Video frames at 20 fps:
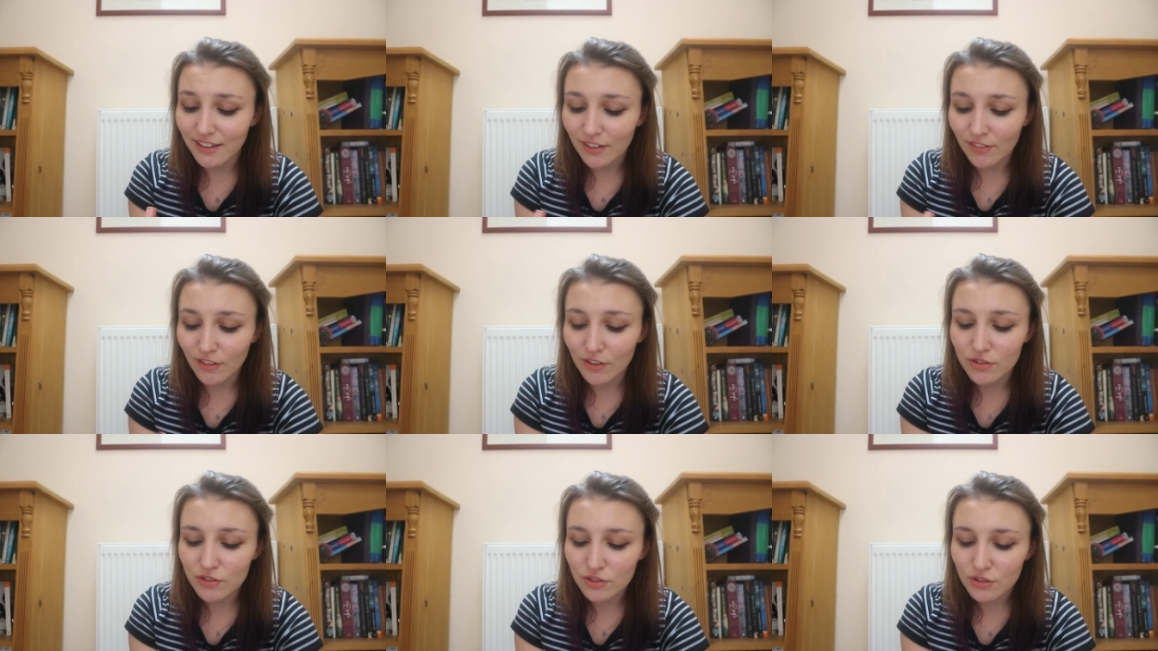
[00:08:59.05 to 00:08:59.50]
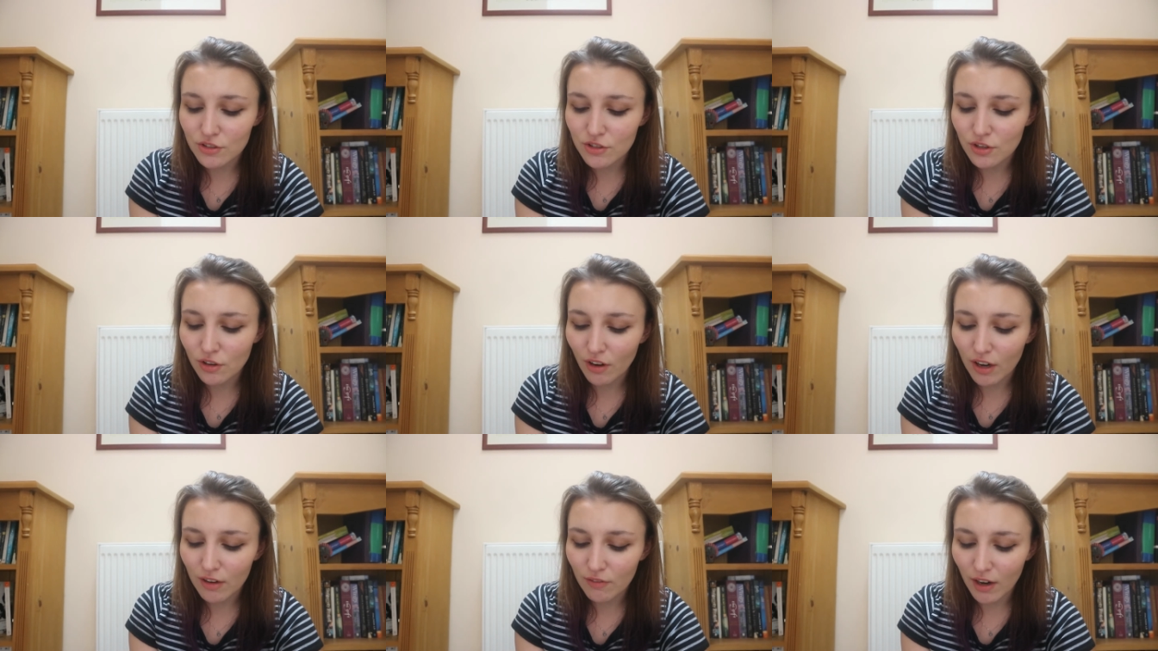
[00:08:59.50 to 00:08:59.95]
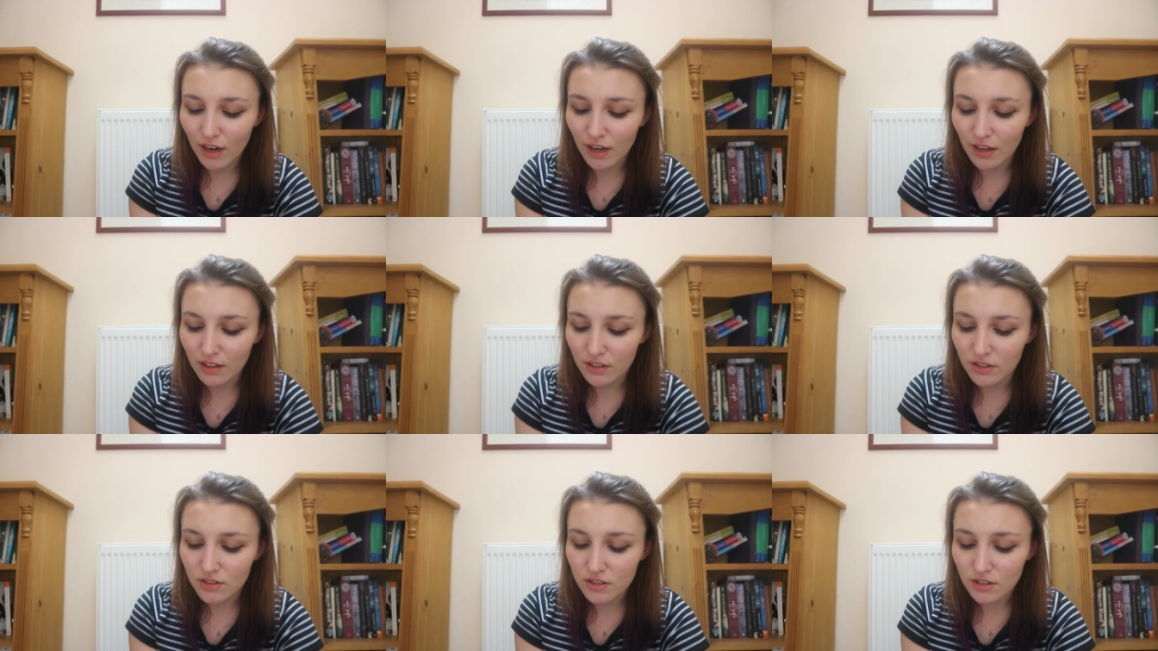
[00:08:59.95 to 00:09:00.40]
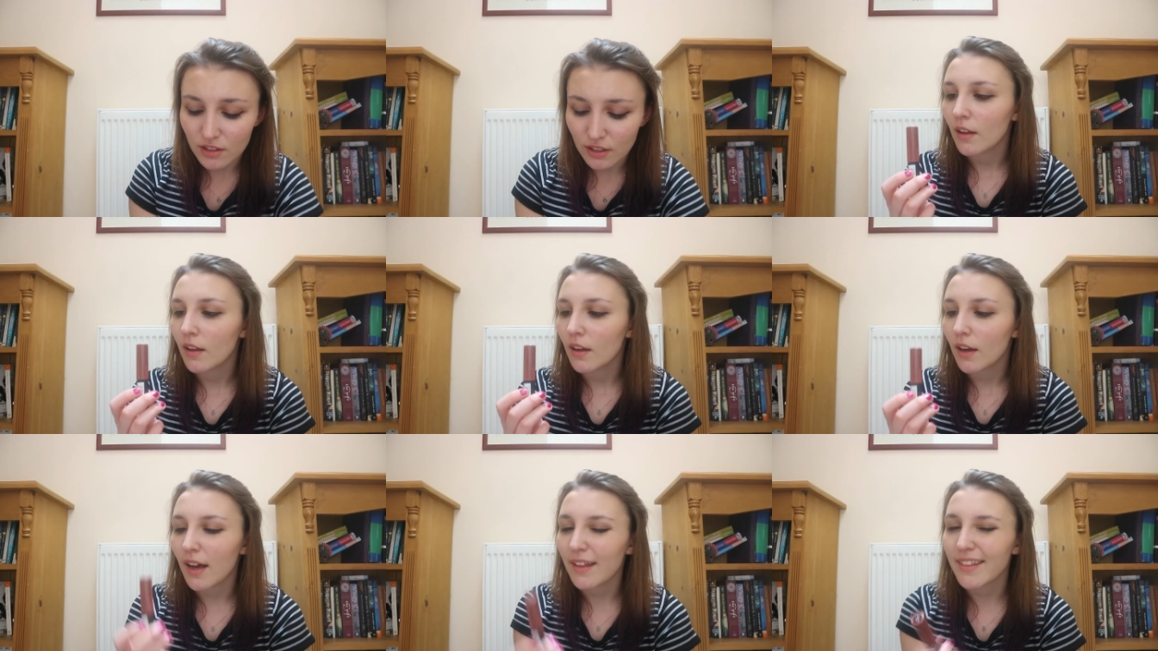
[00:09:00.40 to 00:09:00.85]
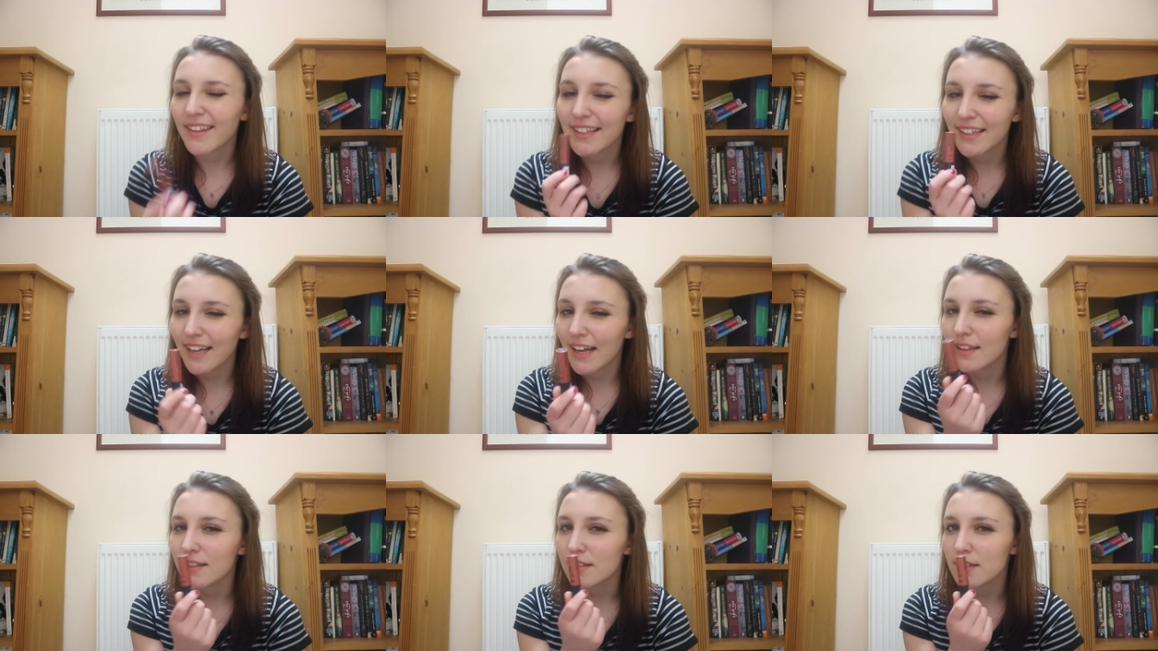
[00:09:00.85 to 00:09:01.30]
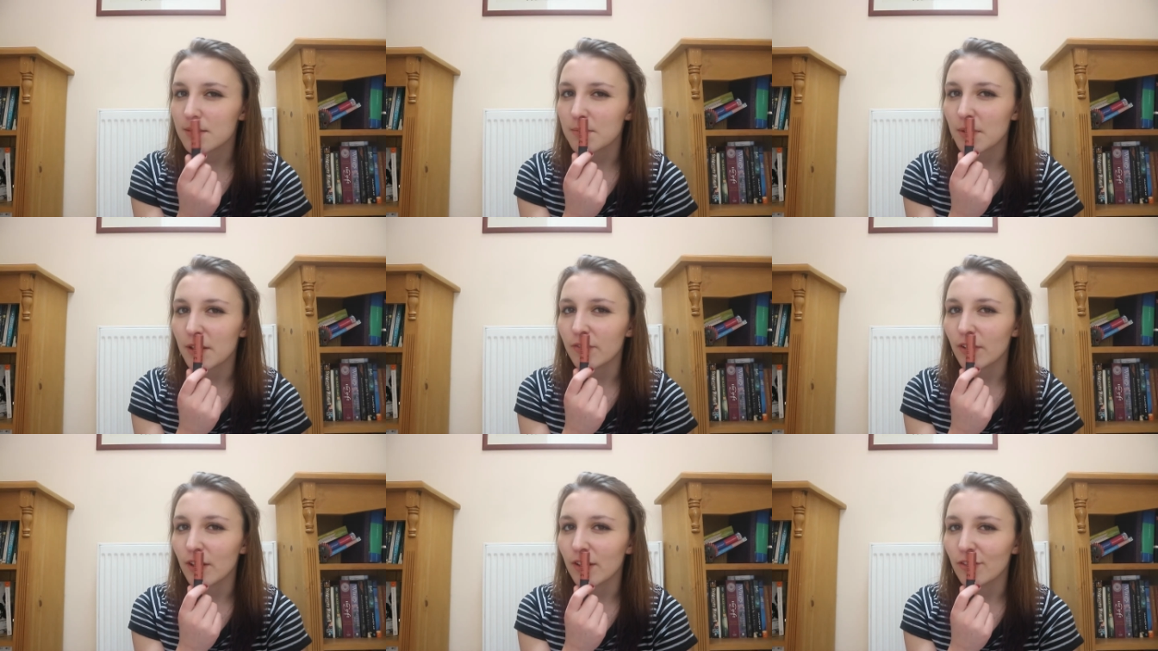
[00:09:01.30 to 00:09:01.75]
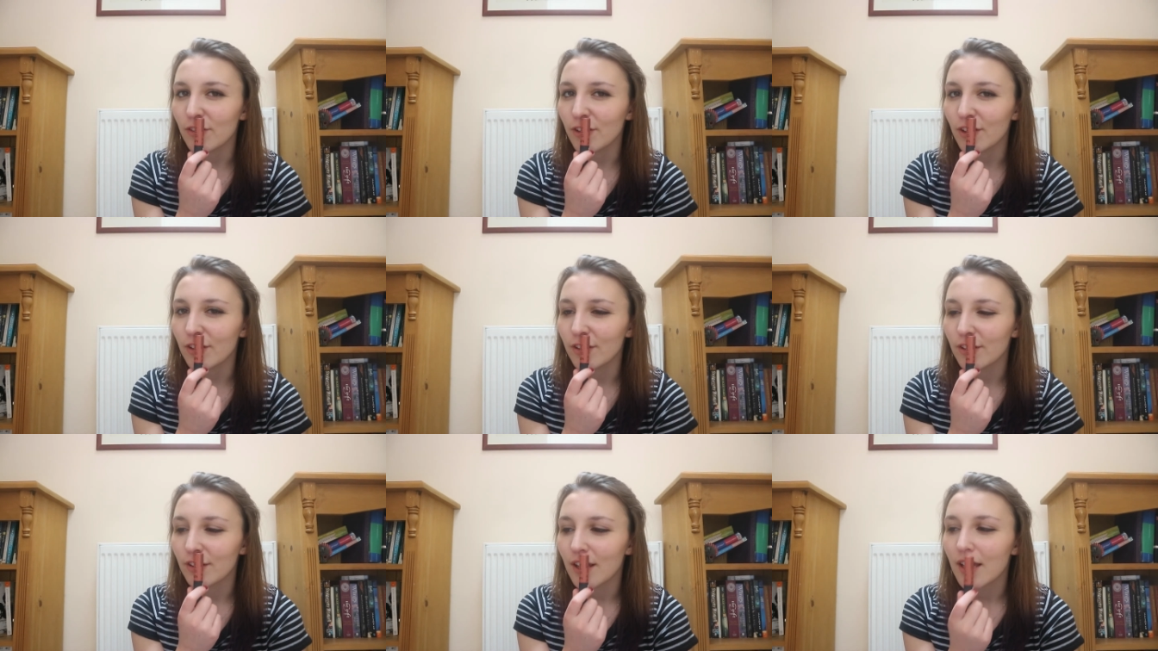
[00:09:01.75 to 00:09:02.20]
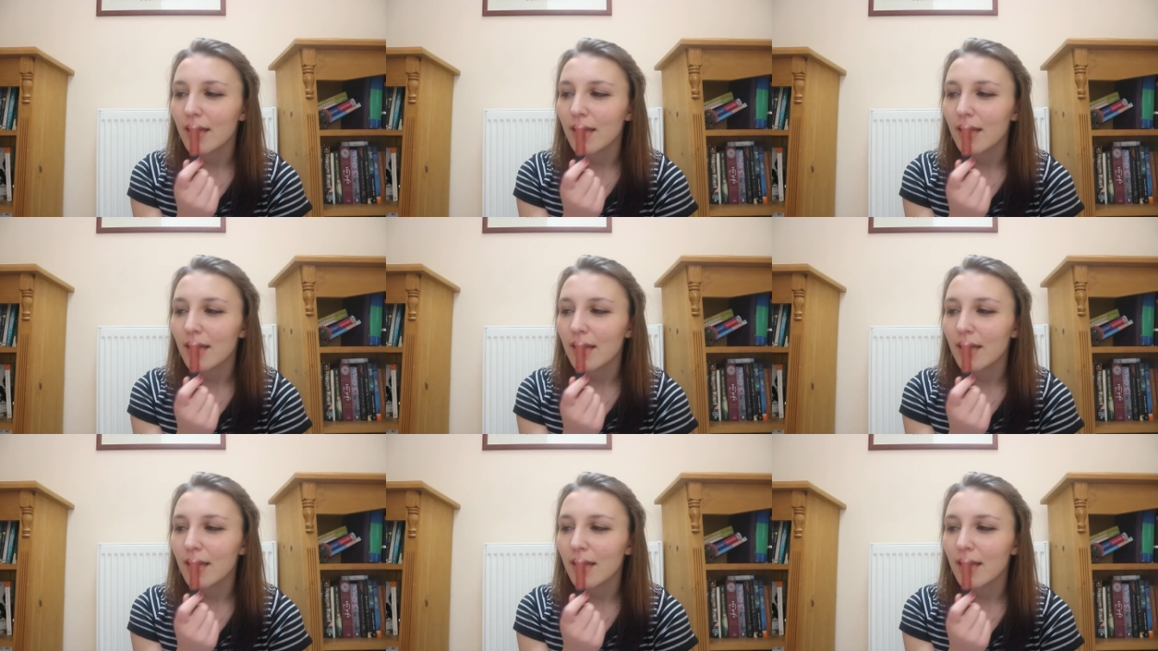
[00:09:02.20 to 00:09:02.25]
They've got such a great range. I think Cannes is my favourite.